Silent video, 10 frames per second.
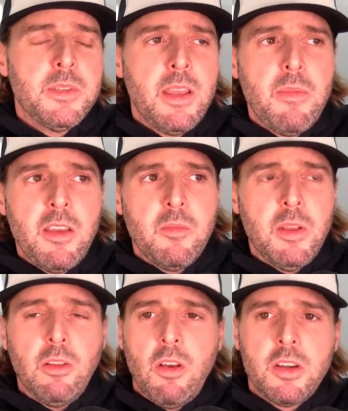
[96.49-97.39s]
They may have
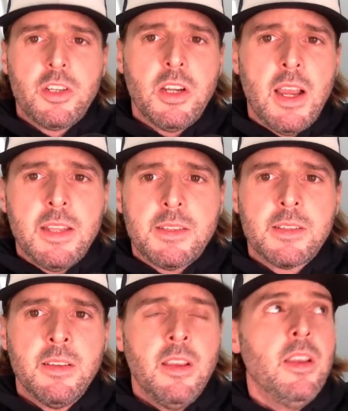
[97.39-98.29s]
been long
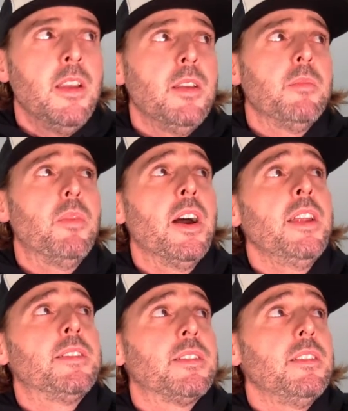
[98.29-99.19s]
shots,
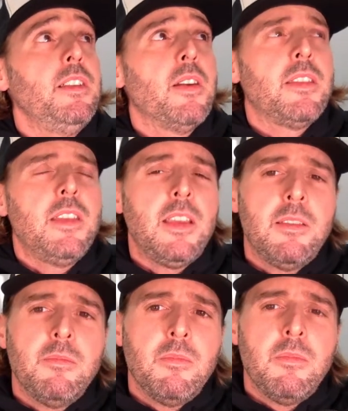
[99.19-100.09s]
but, I
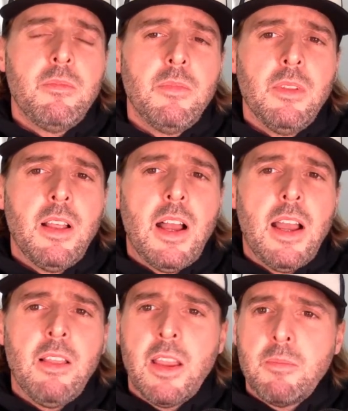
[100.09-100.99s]
think
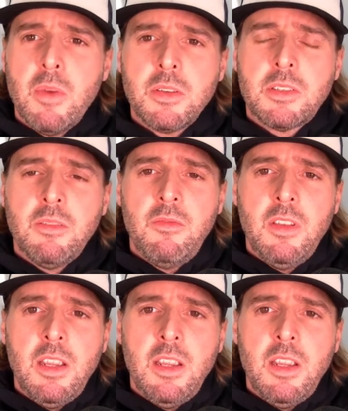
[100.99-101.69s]
like most of